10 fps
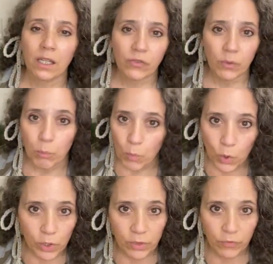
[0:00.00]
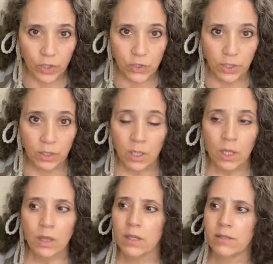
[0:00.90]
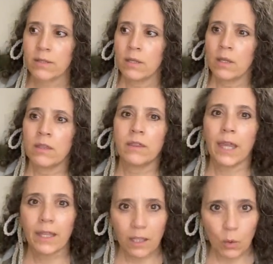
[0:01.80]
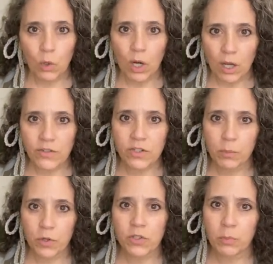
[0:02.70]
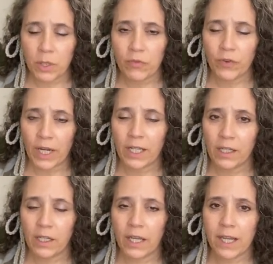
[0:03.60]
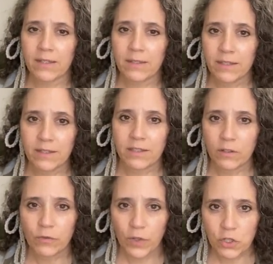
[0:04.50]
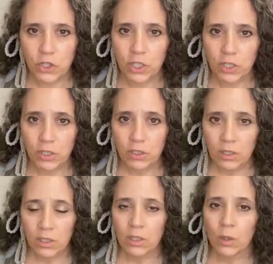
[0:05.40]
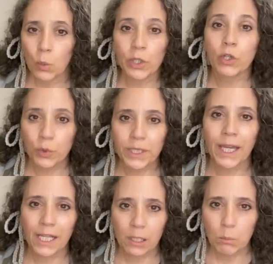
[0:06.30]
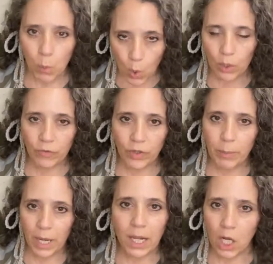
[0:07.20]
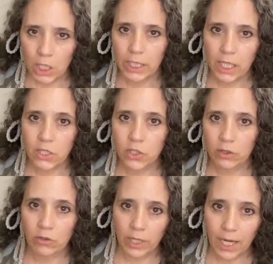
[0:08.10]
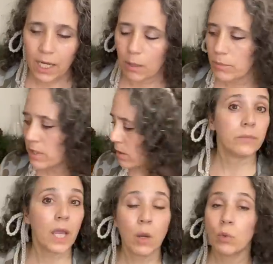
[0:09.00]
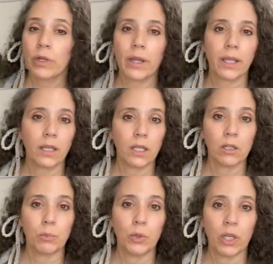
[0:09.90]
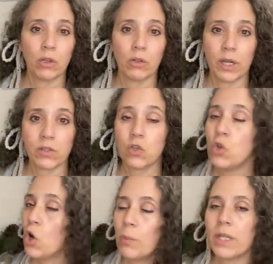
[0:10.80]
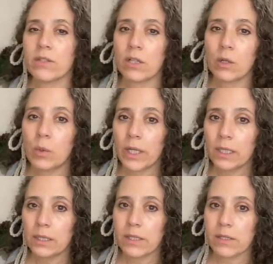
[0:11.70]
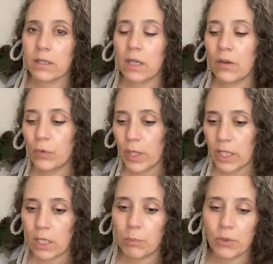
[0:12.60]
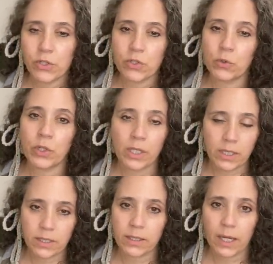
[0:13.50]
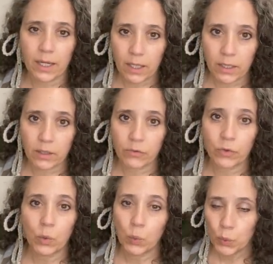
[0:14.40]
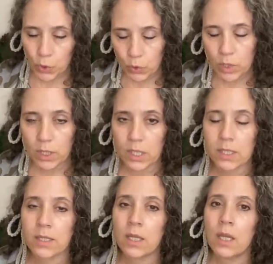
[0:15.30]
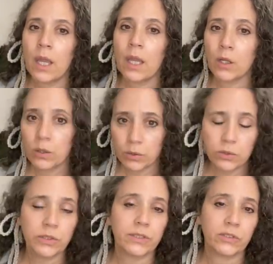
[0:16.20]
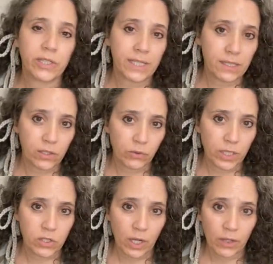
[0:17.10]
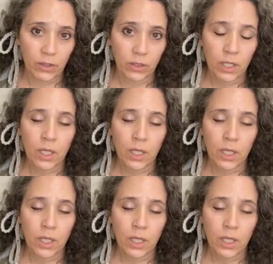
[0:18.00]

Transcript: even more division. This thing that we're all supposed to be fighting against, this division, we're creating more of it by calling each other names, and we're not going to get our point across. Nobody's going to want to listen if we keep resorting to that kind of rudeness and cruelty to each other.